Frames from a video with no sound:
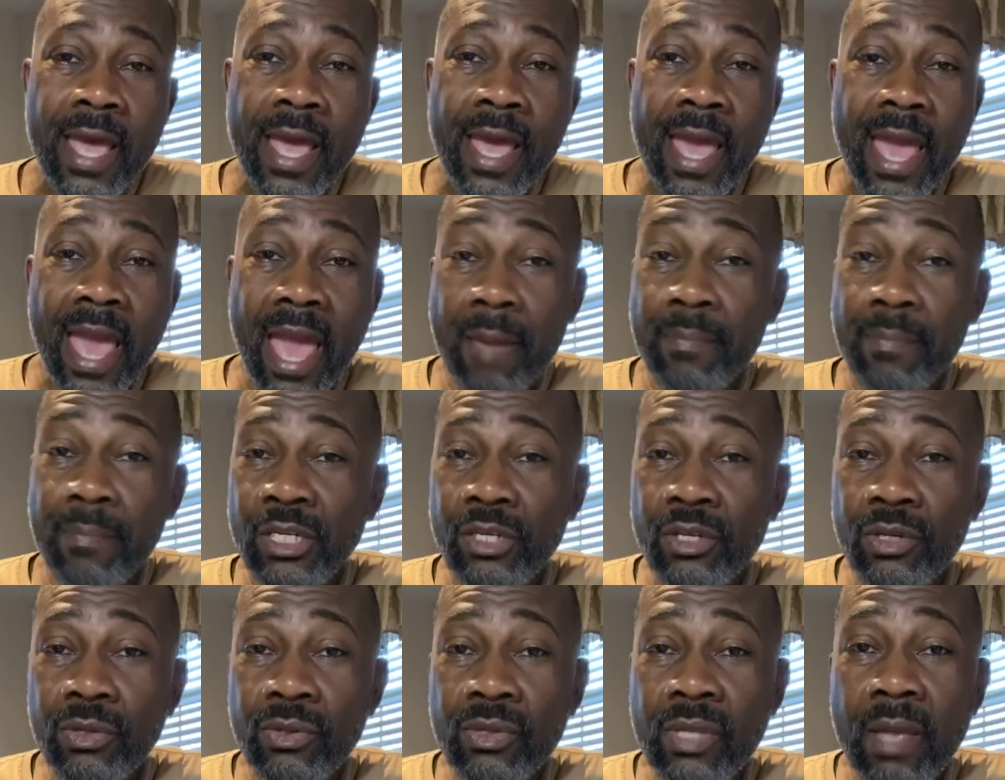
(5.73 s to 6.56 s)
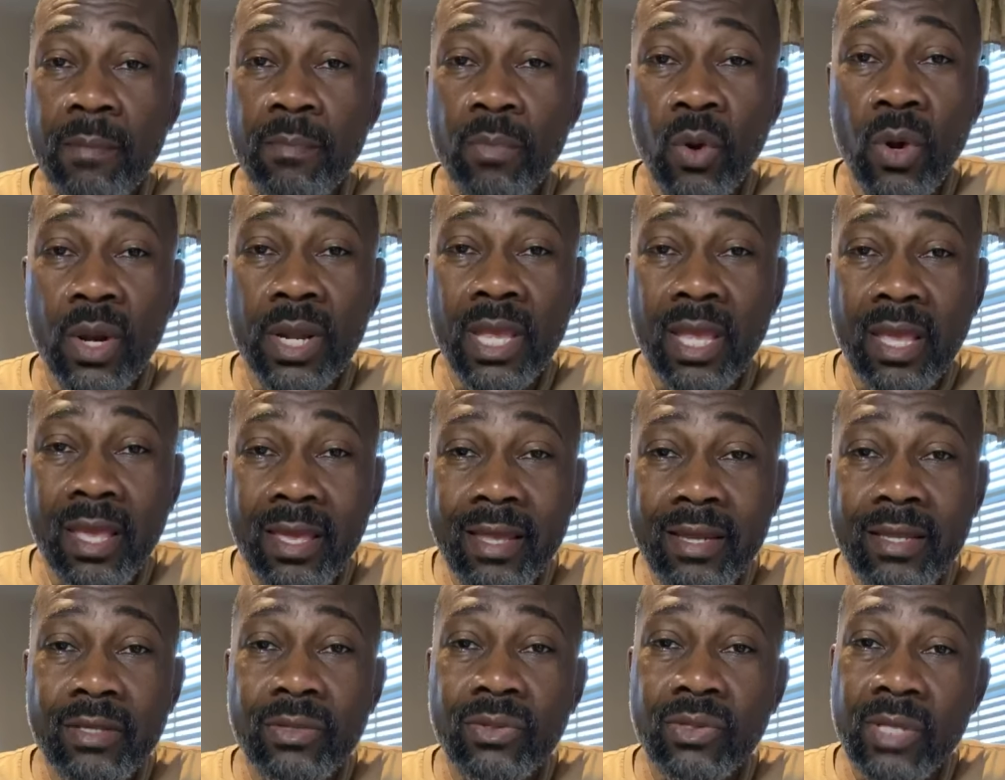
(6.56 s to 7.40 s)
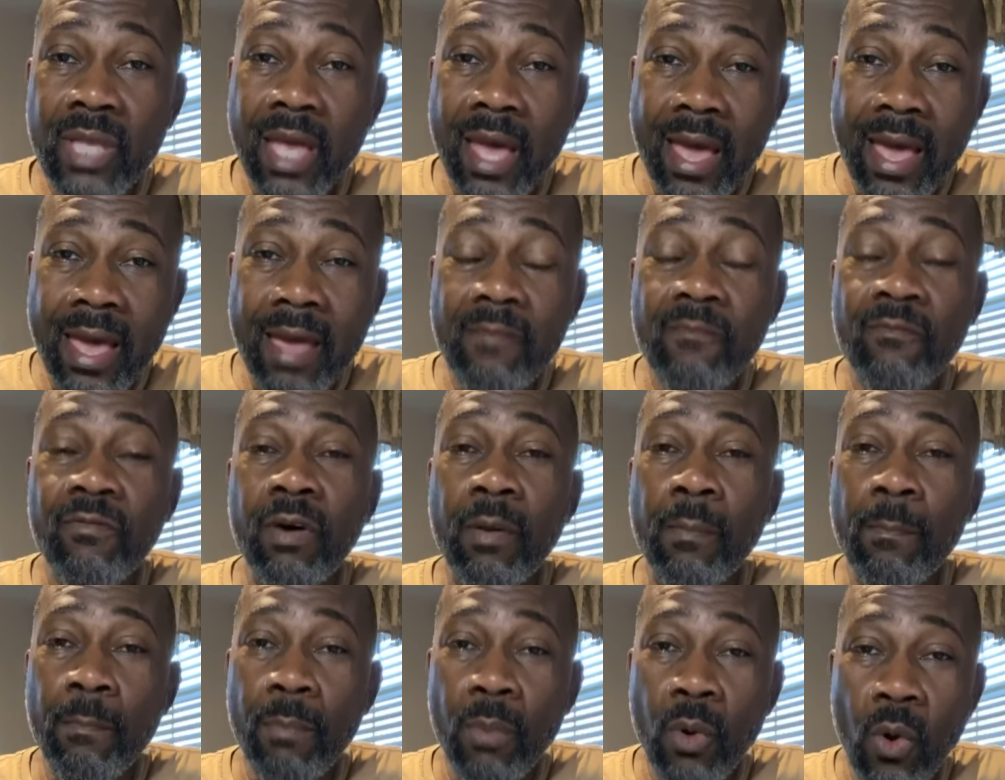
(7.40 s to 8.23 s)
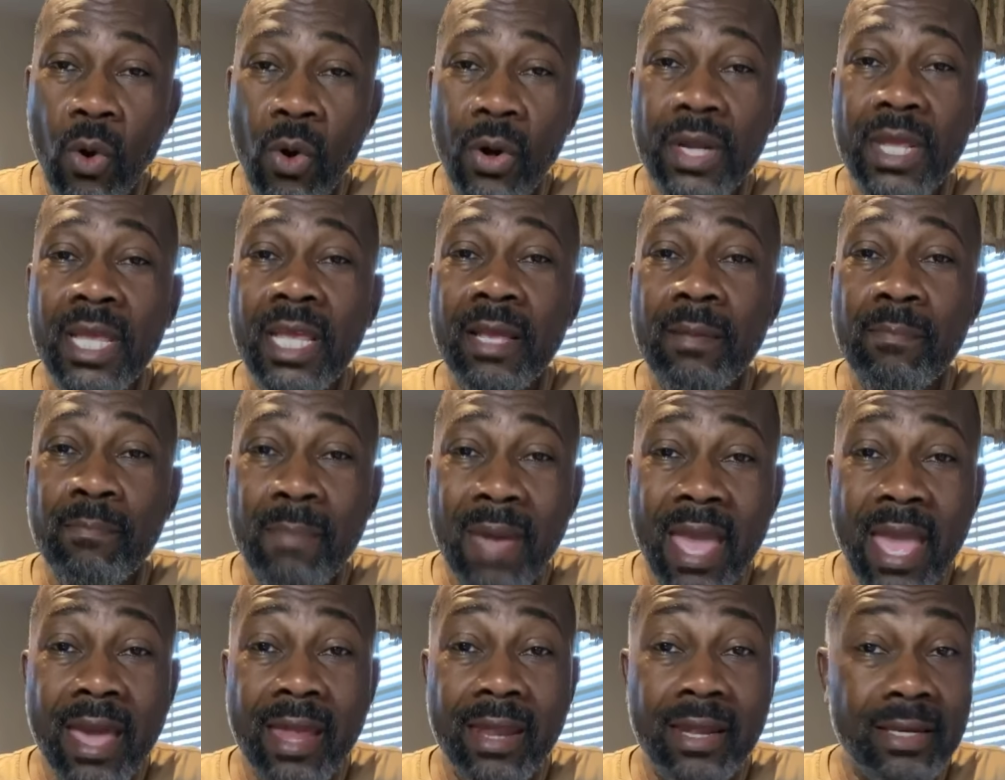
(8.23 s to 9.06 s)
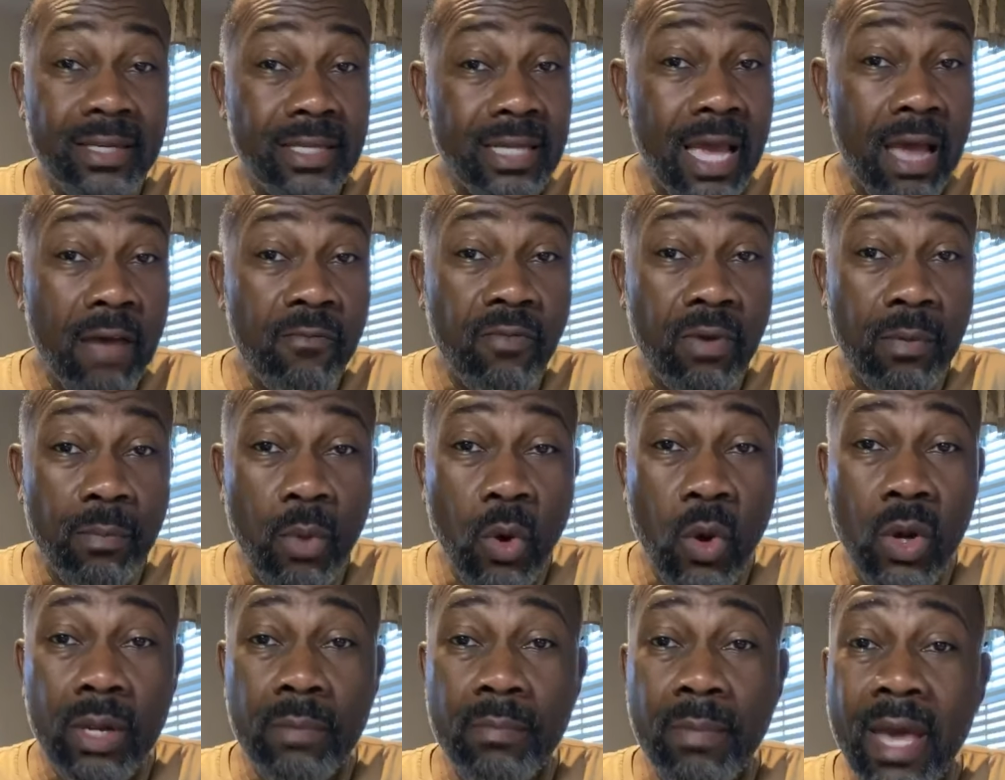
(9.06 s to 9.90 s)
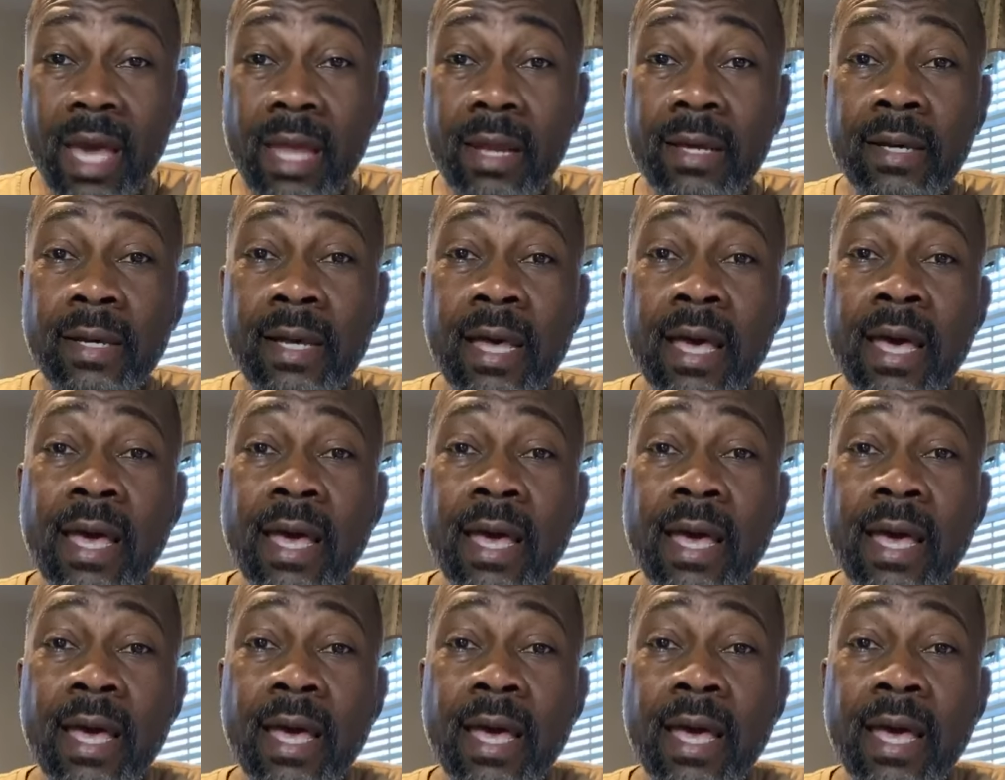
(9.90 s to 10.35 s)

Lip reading: Happy Tuesday morning. It is time for morning manna. Time for morning manna.